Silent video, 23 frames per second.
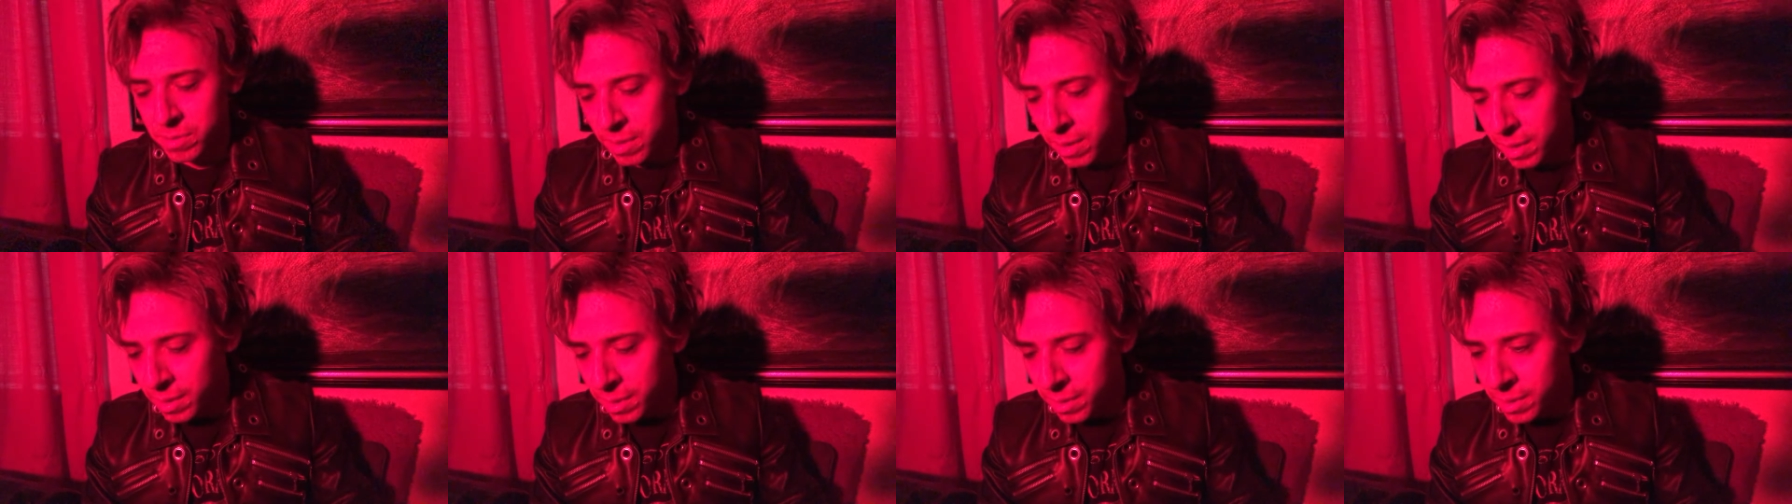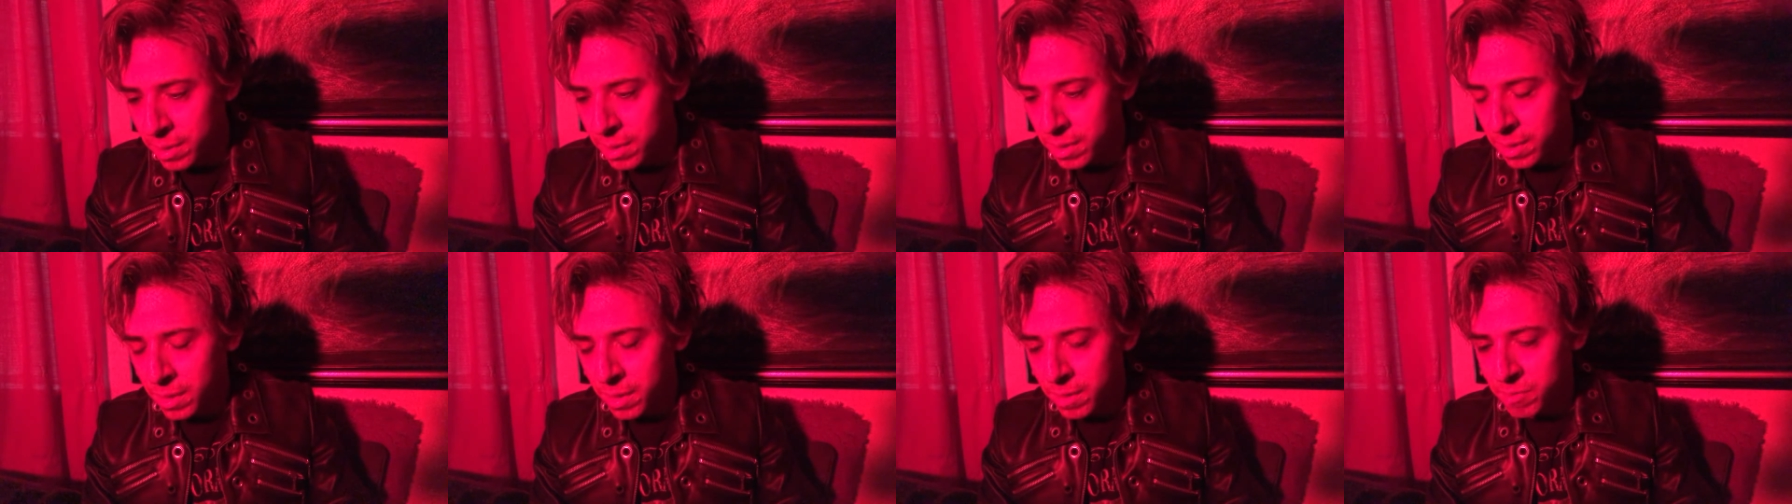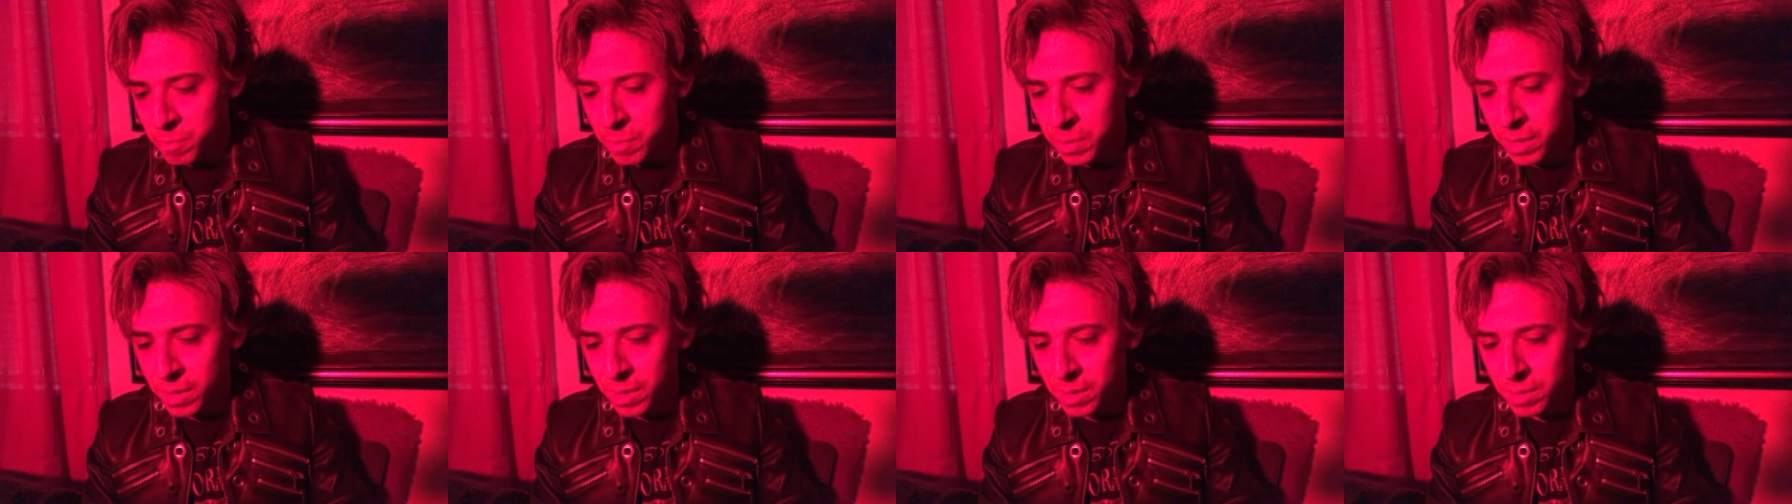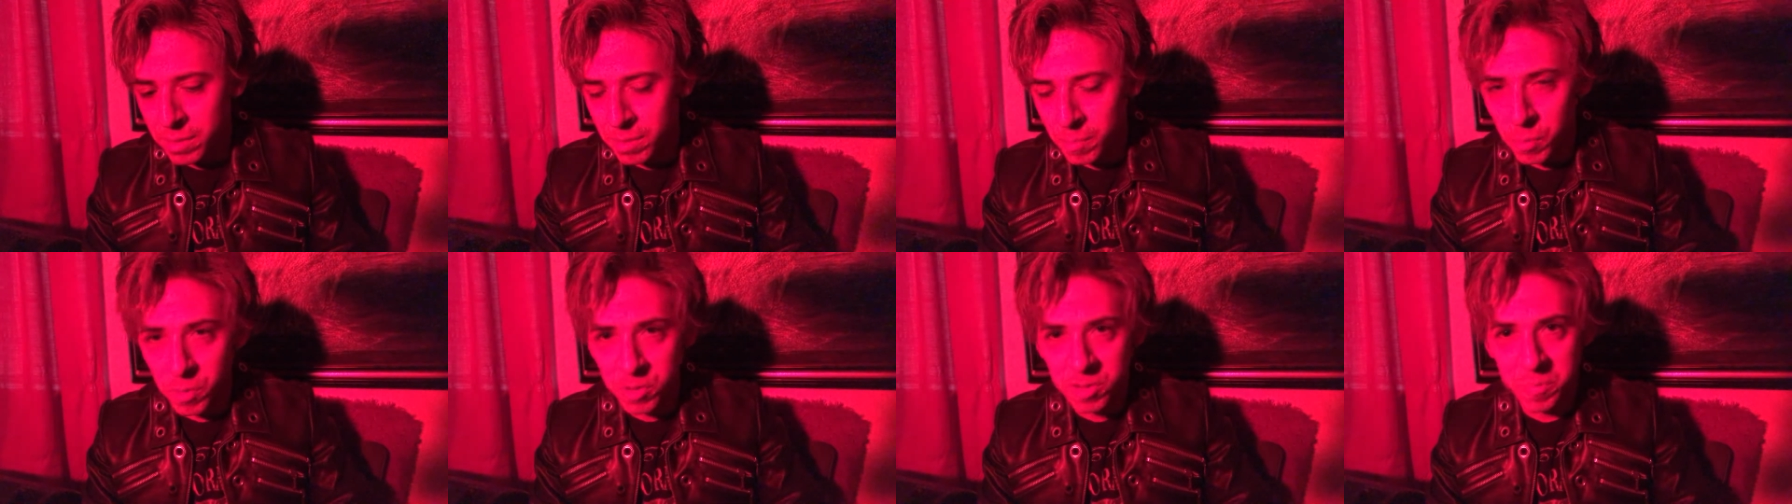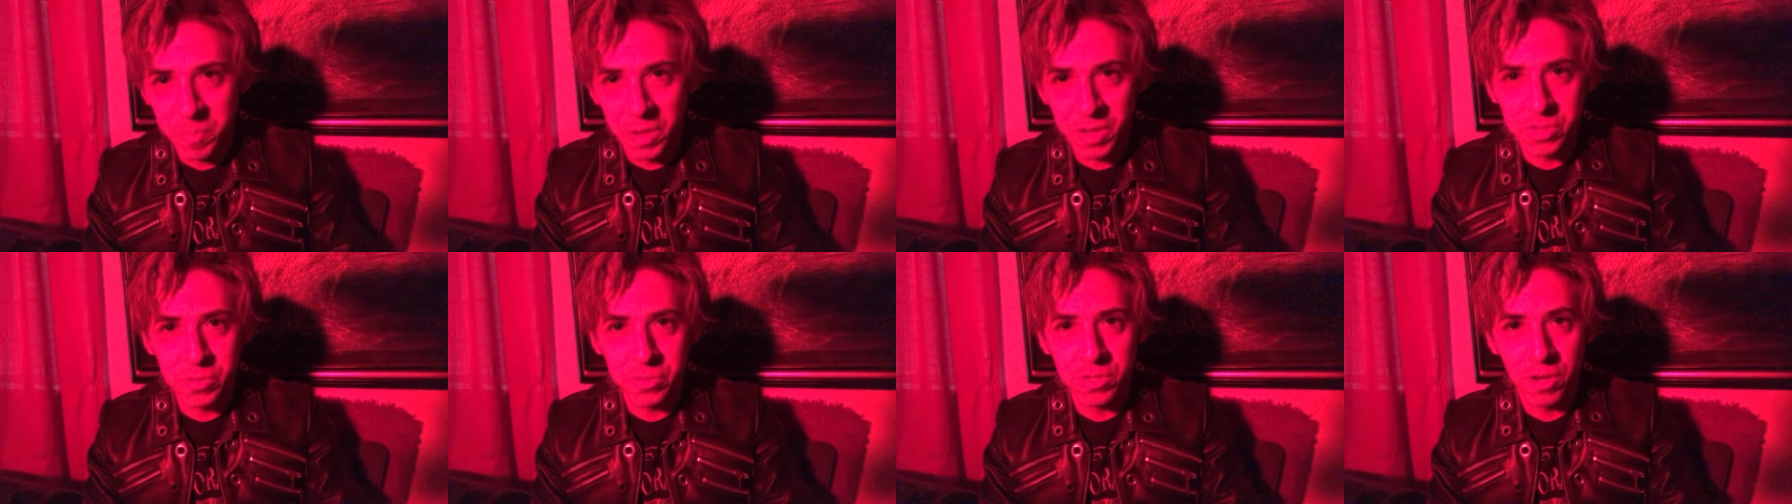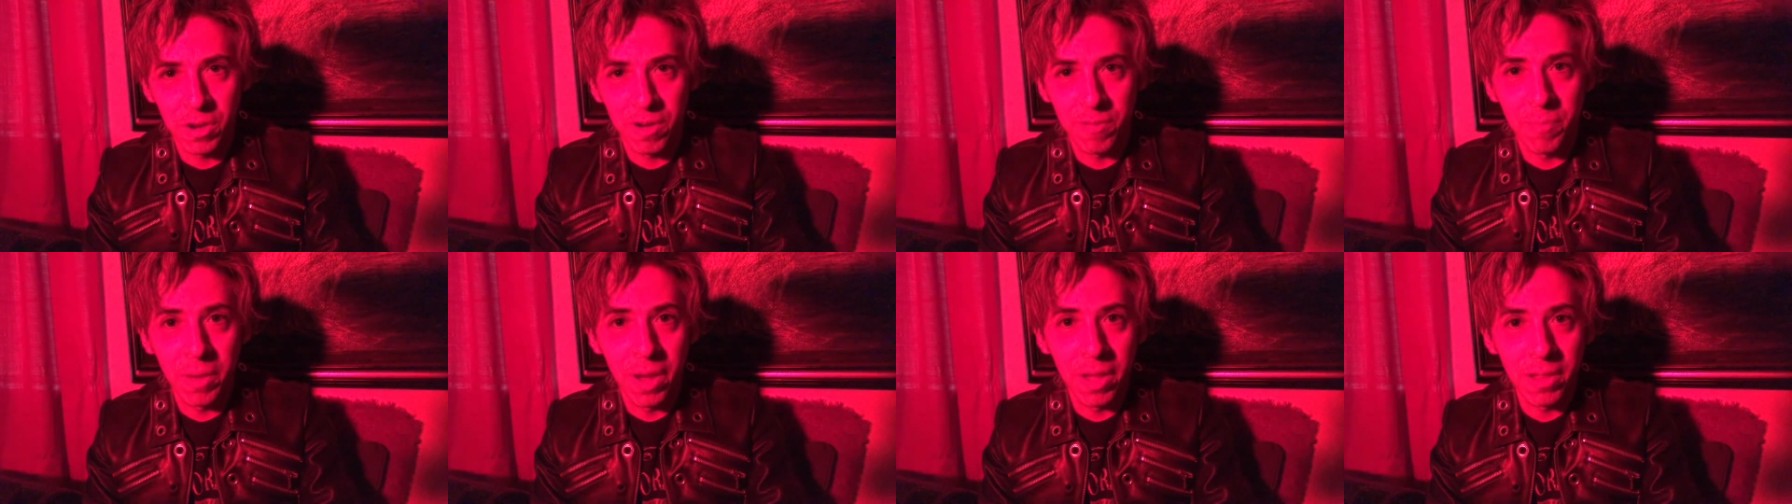thing, it's been the most special
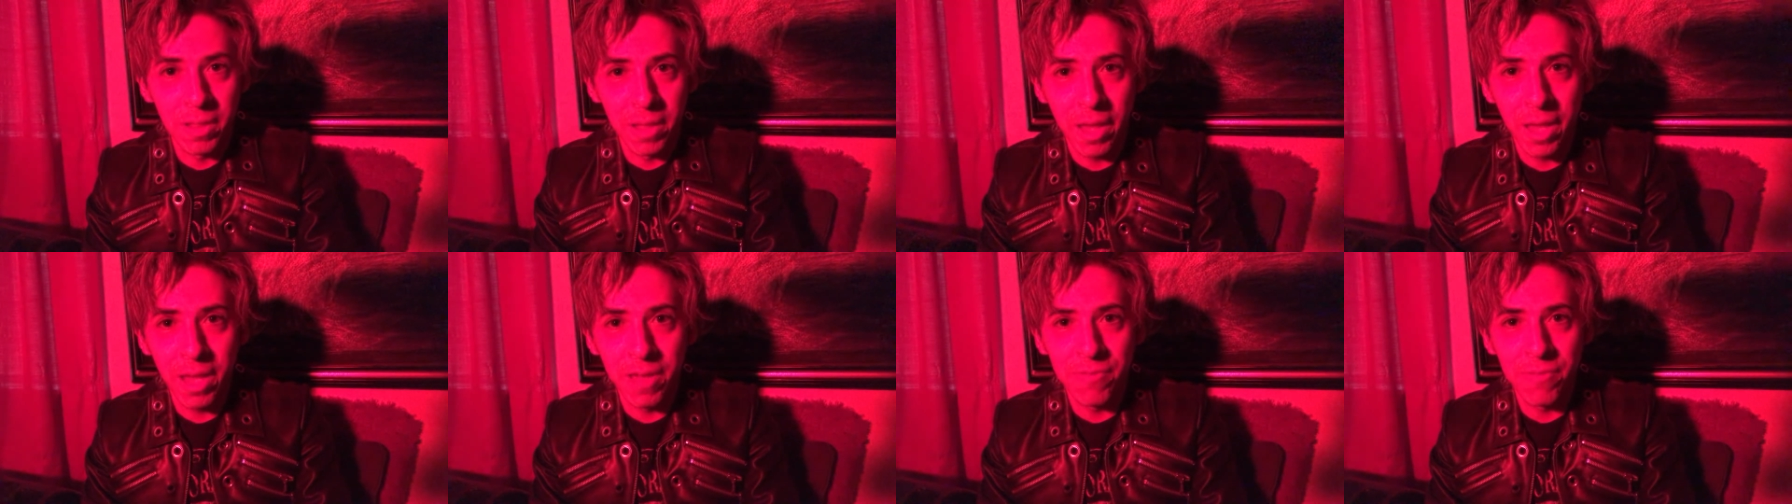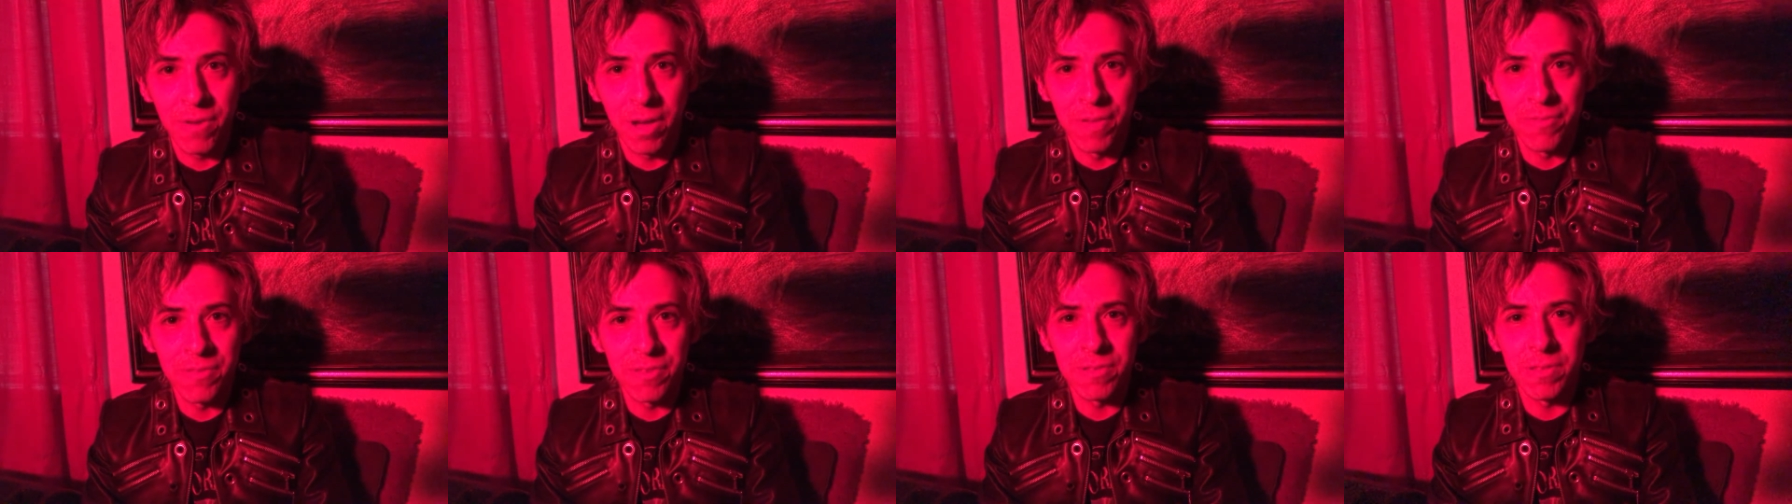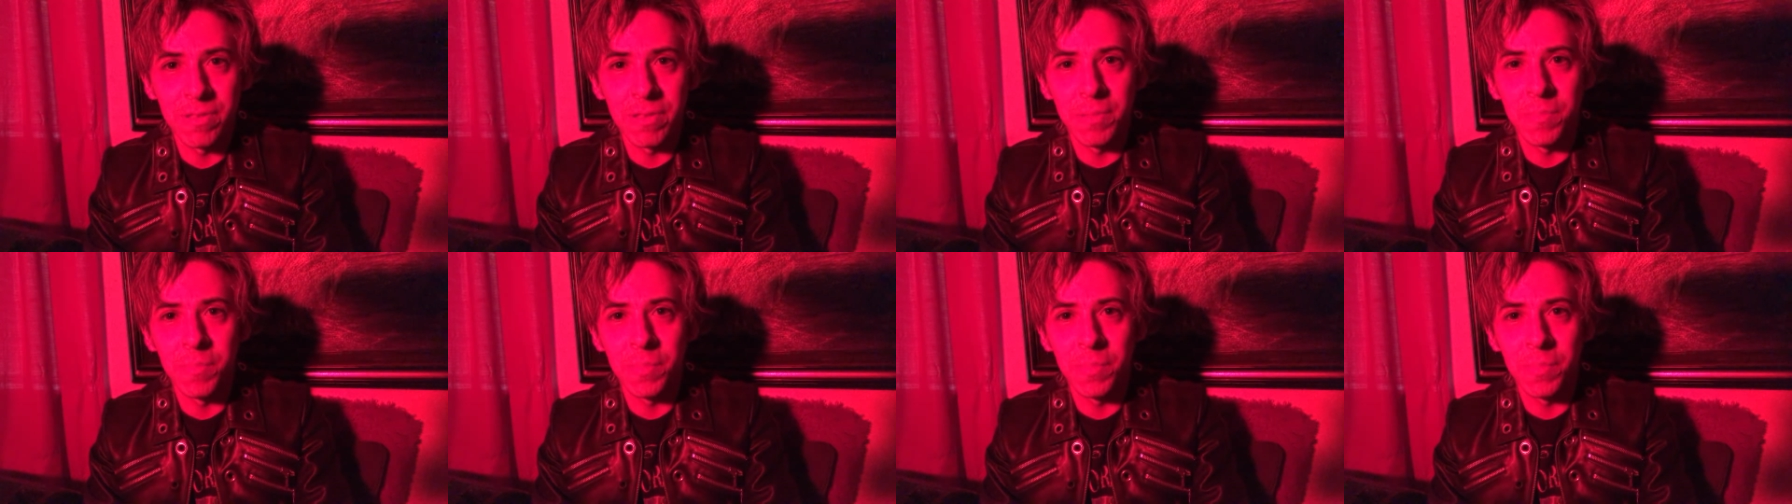year of my life, obviously,